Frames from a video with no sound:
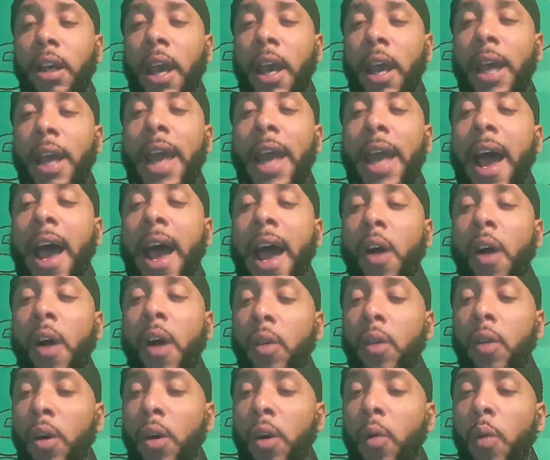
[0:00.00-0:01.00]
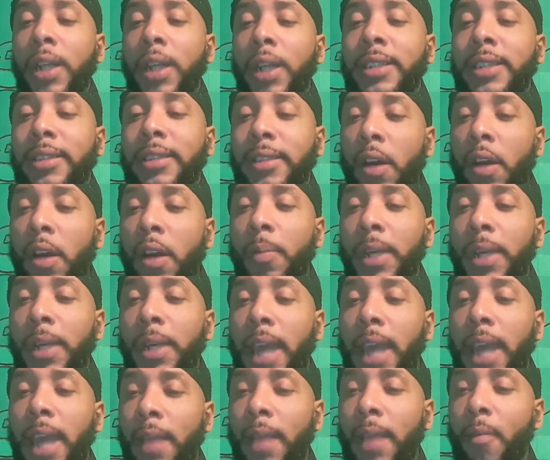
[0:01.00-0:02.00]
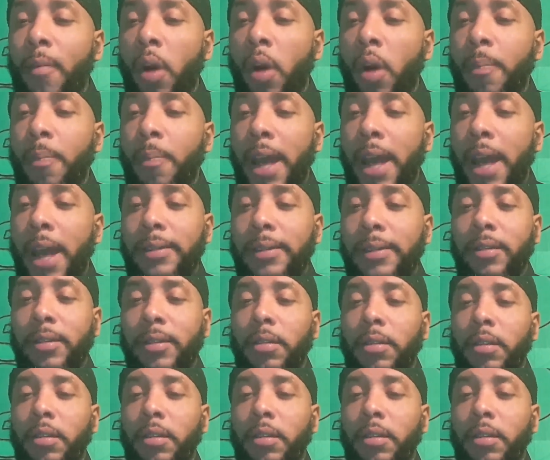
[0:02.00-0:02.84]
And how we still became our best.